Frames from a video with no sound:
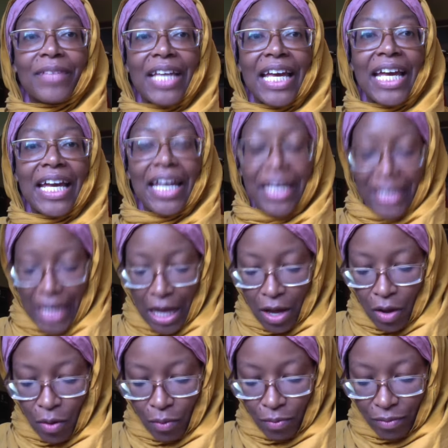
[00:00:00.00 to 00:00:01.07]
And
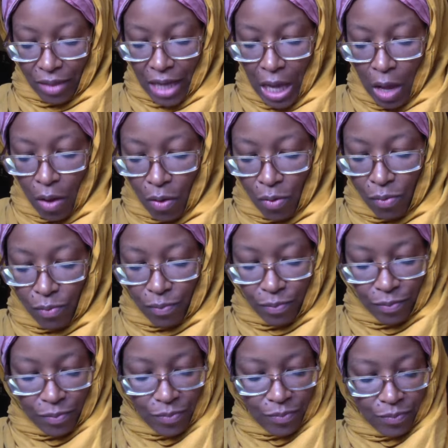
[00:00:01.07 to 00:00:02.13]
I'll
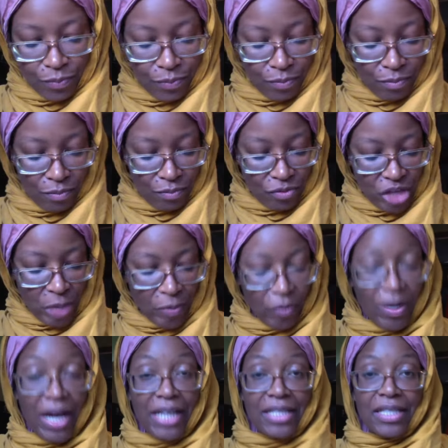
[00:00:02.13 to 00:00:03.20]

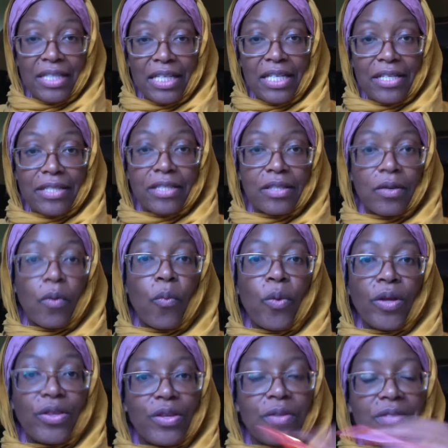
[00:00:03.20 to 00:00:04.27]
summarize this
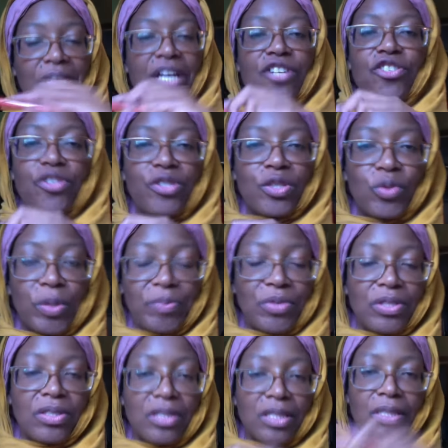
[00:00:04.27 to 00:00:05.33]
with those extra
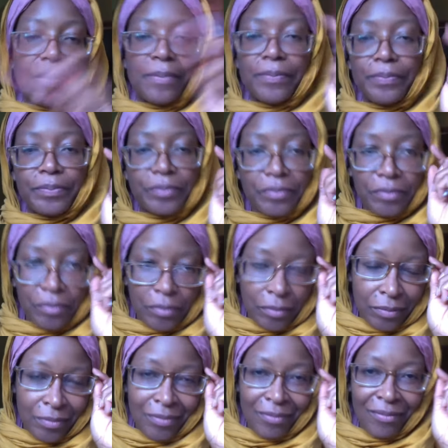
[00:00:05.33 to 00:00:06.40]
scriptures
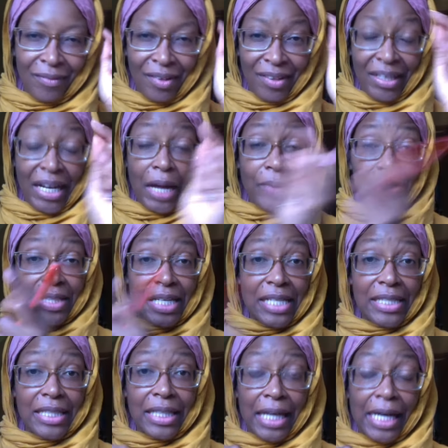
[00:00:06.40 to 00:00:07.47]
that I was
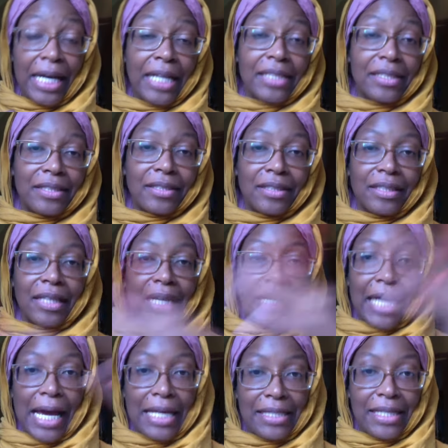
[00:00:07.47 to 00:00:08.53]
hinting at, like
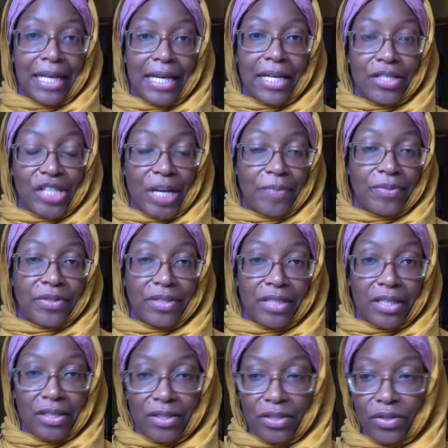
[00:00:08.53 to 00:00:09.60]
Isaiah chapter
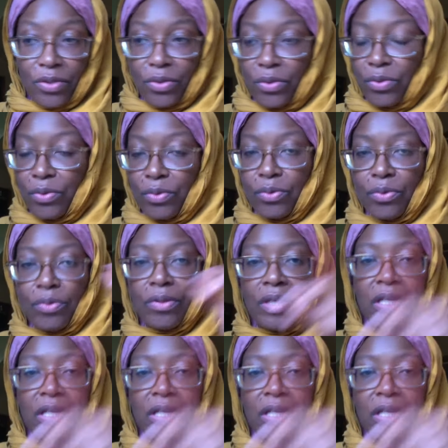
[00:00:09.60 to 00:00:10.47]
62,